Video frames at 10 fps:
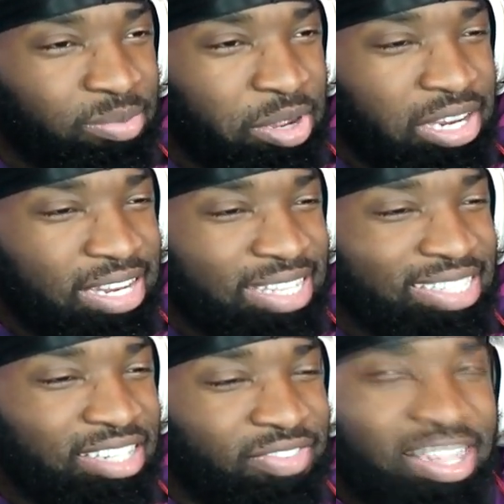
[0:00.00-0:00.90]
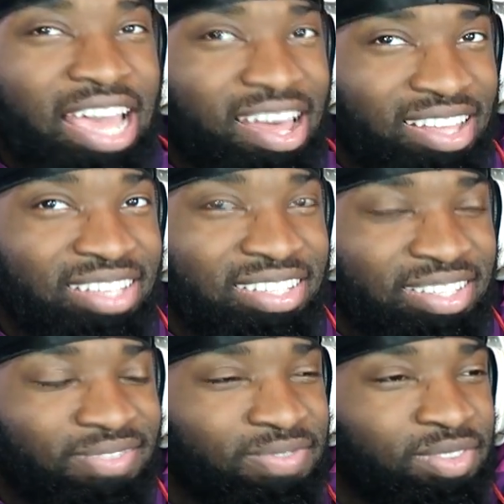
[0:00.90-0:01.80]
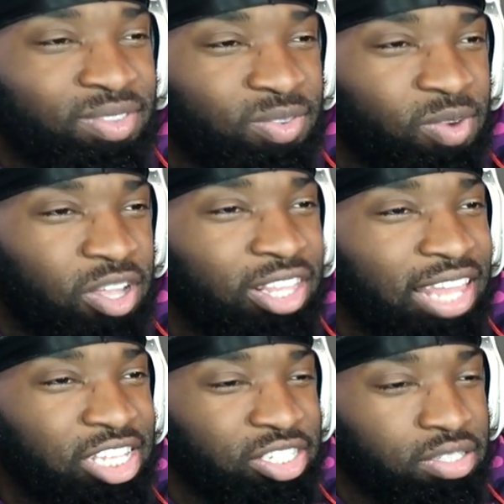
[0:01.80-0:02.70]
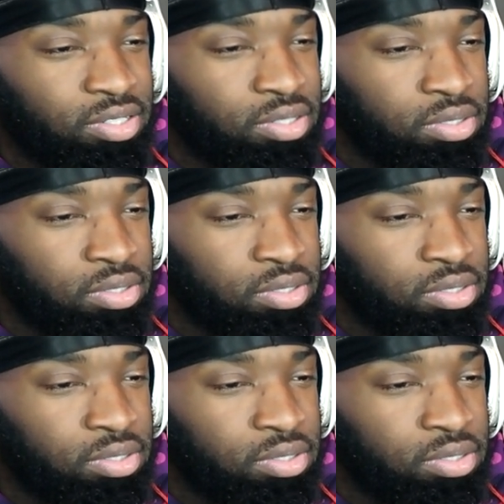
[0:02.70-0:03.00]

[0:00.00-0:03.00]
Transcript: But he does this for y'all. Sorry, you're just a really legend.